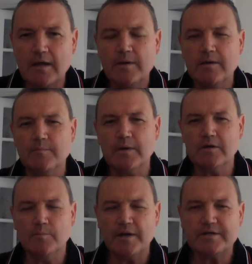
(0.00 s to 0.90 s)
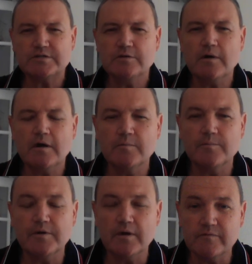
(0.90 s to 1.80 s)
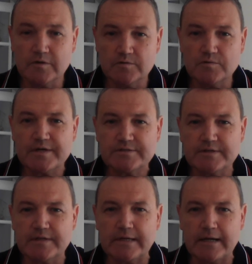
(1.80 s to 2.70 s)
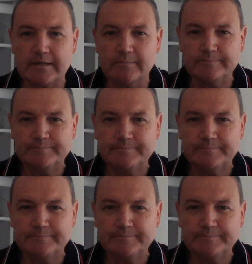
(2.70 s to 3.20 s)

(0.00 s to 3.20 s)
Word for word: Amen. May God bless you. I hope you have a good rest of the day.